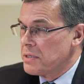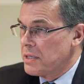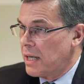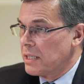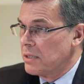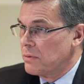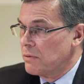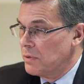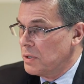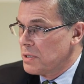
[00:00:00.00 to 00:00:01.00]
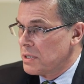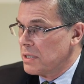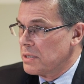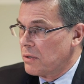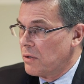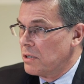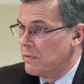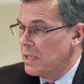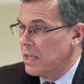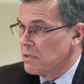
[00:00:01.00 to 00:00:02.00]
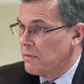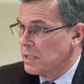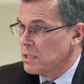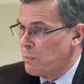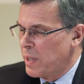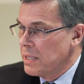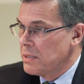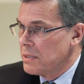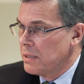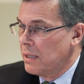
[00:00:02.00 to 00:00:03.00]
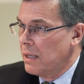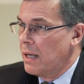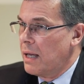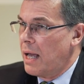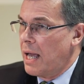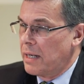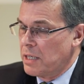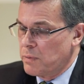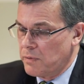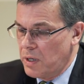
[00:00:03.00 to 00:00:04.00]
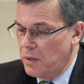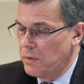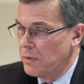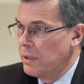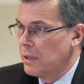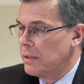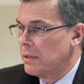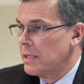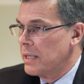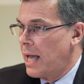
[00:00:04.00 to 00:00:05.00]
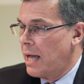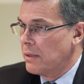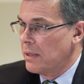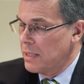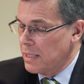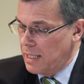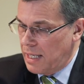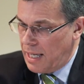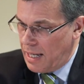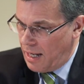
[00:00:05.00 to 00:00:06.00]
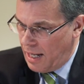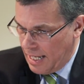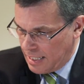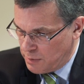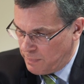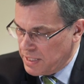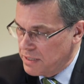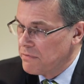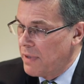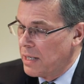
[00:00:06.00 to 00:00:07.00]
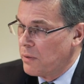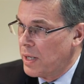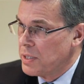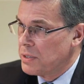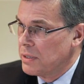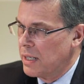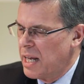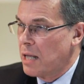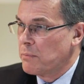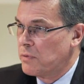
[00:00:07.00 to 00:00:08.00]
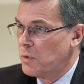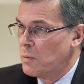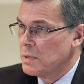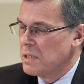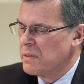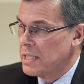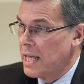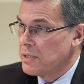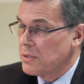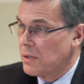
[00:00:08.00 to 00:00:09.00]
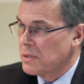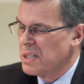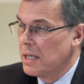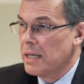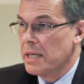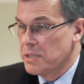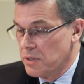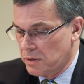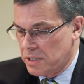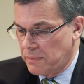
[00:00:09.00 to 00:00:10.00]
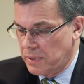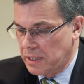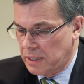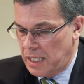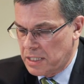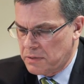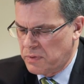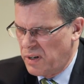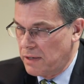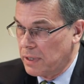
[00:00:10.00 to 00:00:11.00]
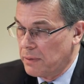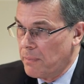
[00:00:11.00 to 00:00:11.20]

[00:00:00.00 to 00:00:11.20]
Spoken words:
are starting to reverse as the growth of index funds peaks, and as we've noted, the expensive valuation and outperformance of the tech stocks is not something that lasts forever.